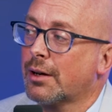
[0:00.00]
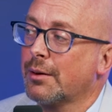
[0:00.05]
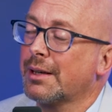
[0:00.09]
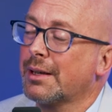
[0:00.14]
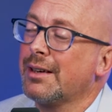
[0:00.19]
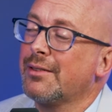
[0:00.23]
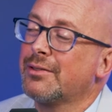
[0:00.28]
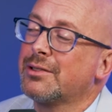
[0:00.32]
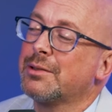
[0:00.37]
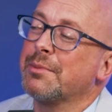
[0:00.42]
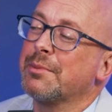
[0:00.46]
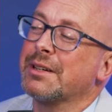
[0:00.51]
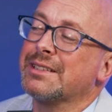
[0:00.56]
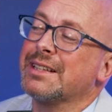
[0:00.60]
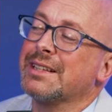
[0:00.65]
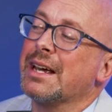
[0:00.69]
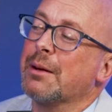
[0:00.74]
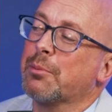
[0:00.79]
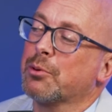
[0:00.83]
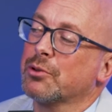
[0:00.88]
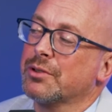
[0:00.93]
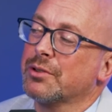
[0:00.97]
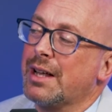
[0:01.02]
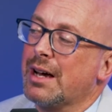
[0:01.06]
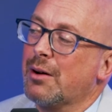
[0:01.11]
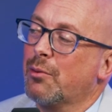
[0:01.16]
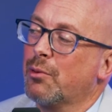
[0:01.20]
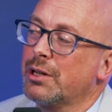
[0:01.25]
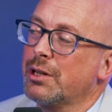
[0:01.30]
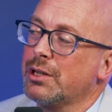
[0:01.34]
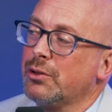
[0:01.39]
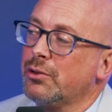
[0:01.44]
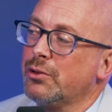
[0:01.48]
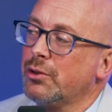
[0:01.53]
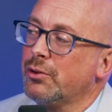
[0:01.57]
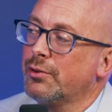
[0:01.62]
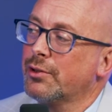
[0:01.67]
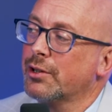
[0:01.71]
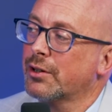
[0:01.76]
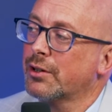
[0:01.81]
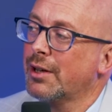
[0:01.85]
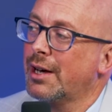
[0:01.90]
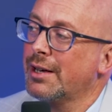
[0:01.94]
Give some examples of that. What do you do
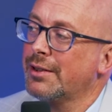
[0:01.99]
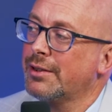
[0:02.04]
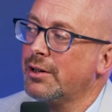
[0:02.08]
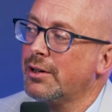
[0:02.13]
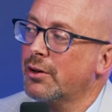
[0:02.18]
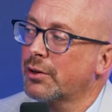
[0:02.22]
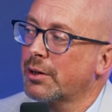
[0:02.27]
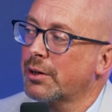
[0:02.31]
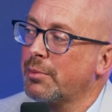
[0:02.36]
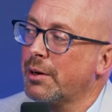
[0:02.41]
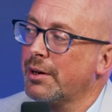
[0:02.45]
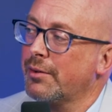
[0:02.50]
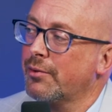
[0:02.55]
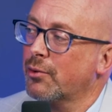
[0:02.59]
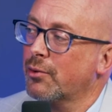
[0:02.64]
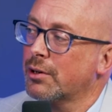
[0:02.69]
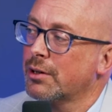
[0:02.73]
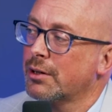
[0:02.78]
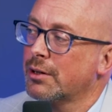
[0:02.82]
for your client that you don't get paid for?